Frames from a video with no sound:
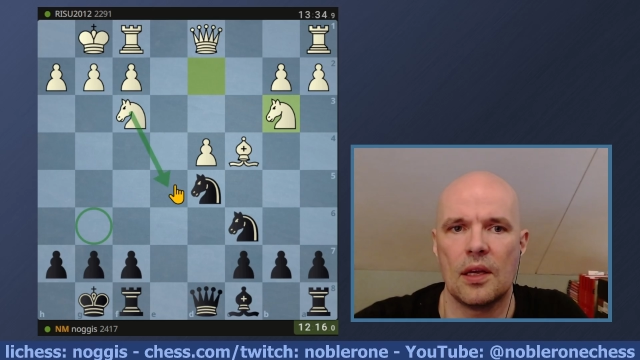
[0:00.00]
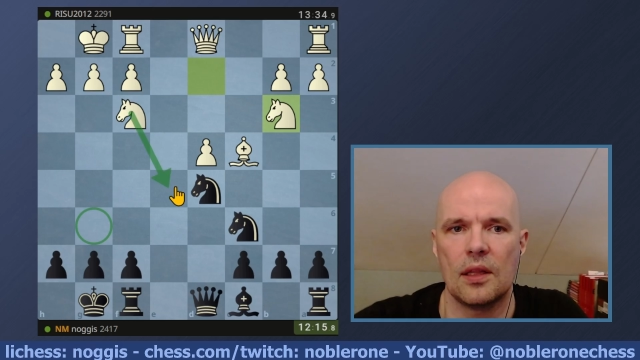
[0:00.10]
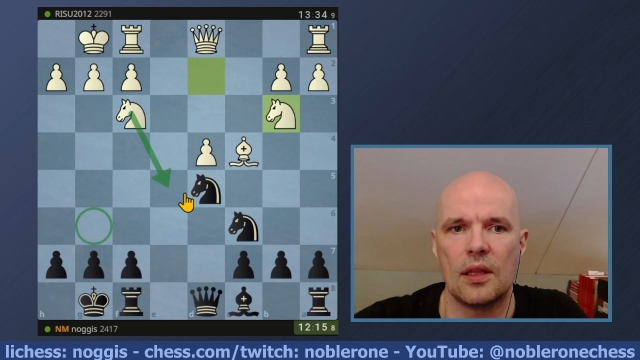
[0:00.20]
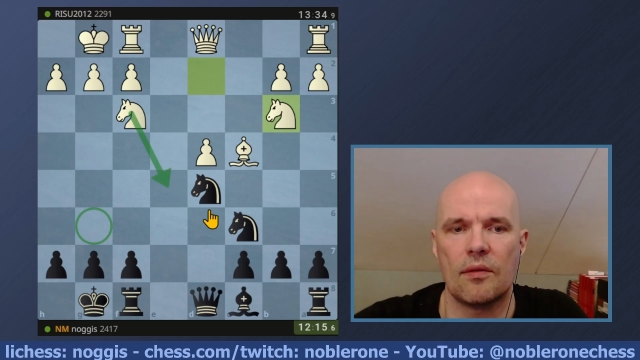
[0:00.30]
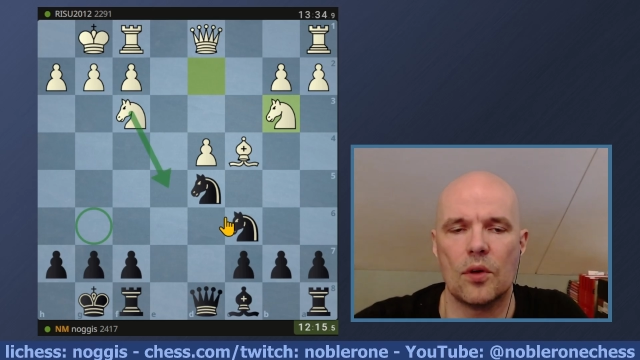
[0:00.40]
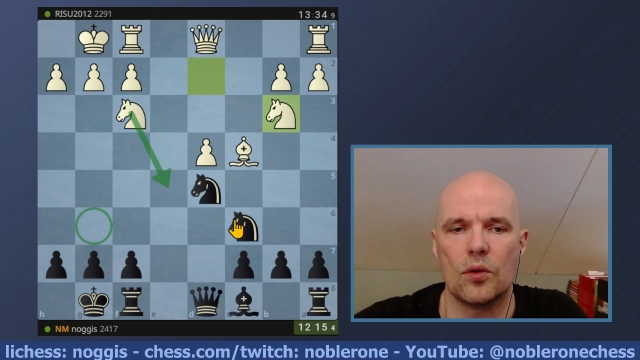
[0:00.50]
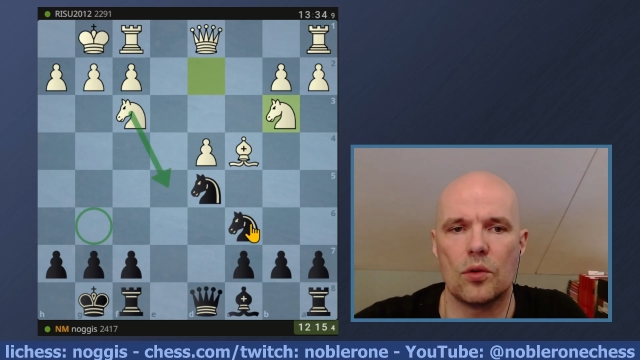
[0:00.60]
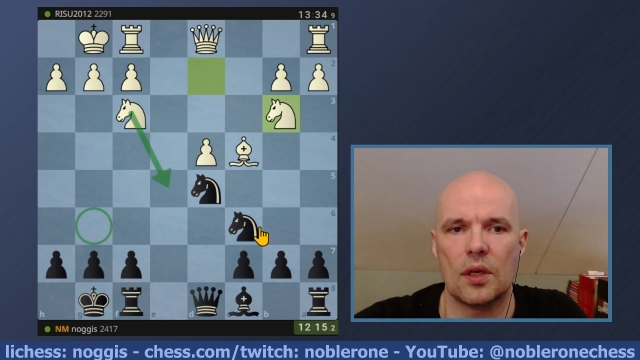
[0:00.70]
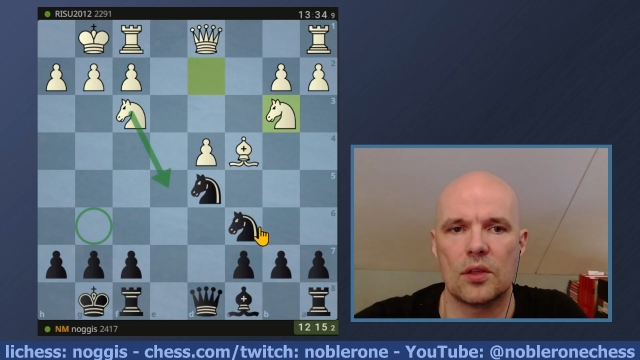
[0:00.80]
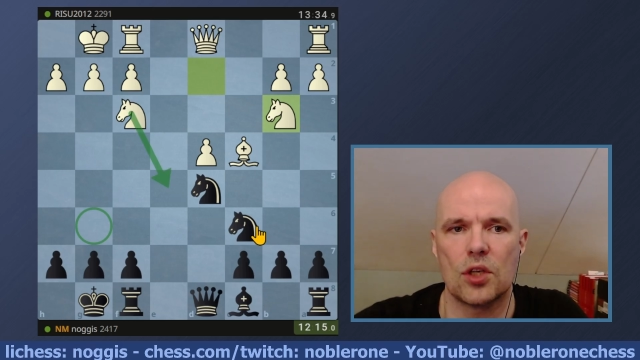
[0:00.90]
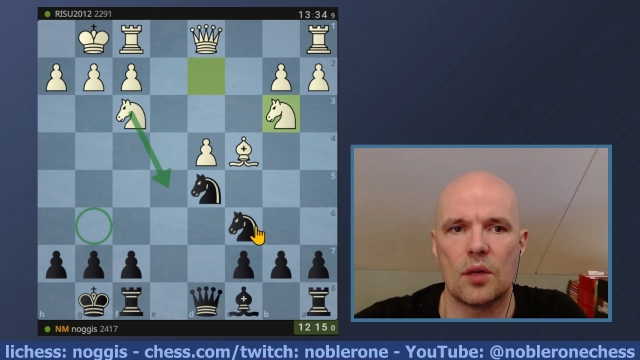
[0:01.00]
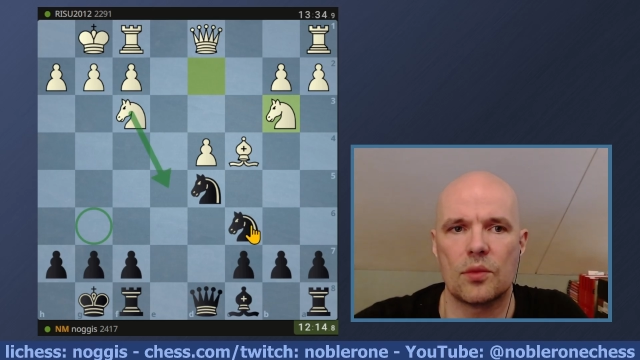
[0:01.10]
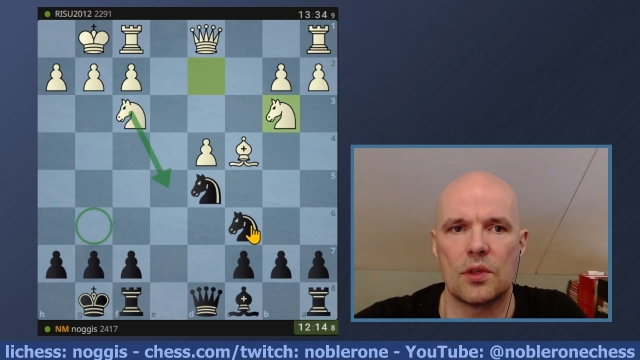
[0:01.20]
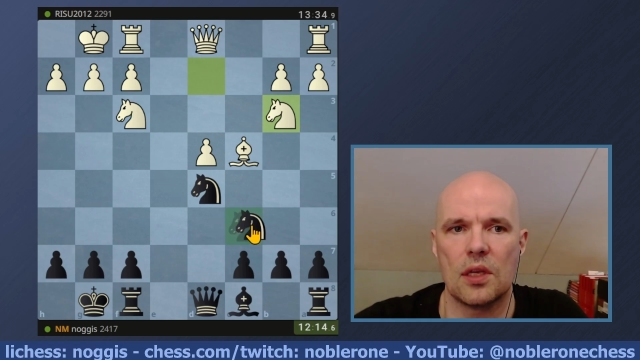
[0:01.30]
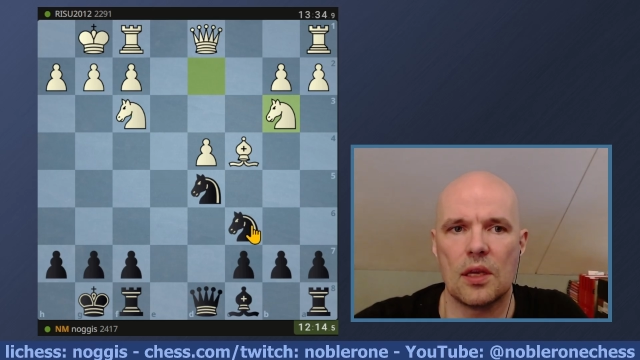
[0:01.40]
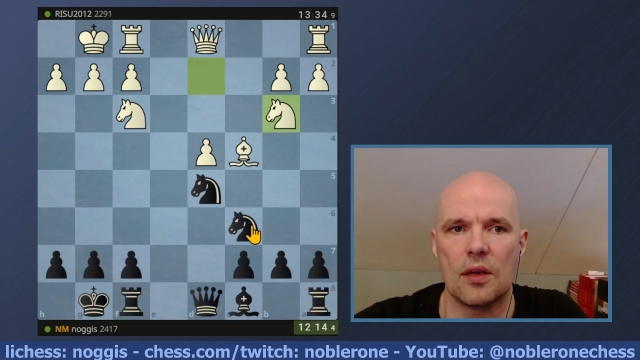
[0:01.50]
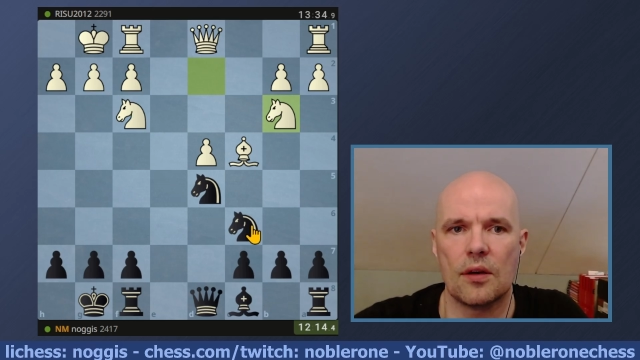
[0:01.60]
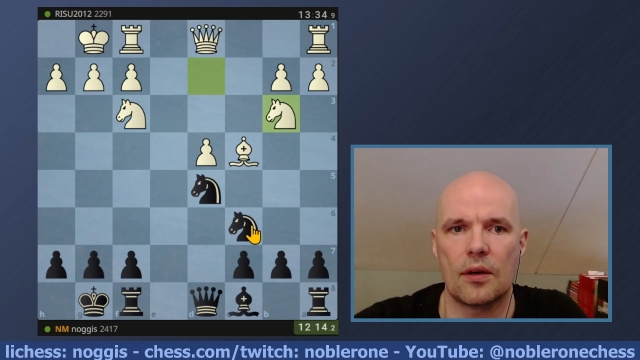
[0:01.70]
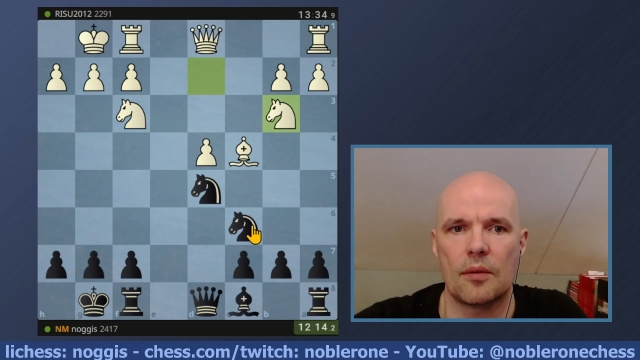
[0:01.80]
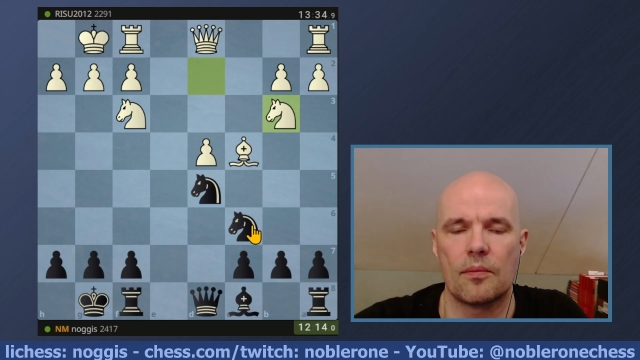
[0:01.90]
They have no jumps
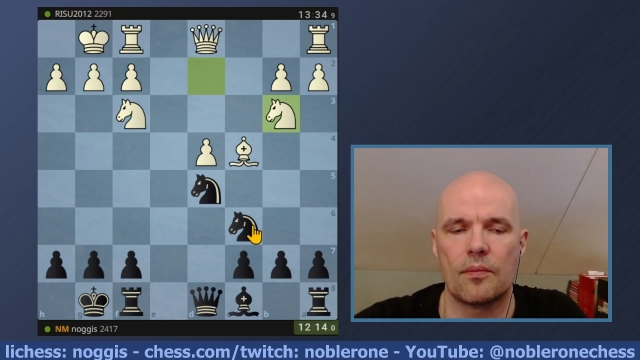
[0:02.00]
here,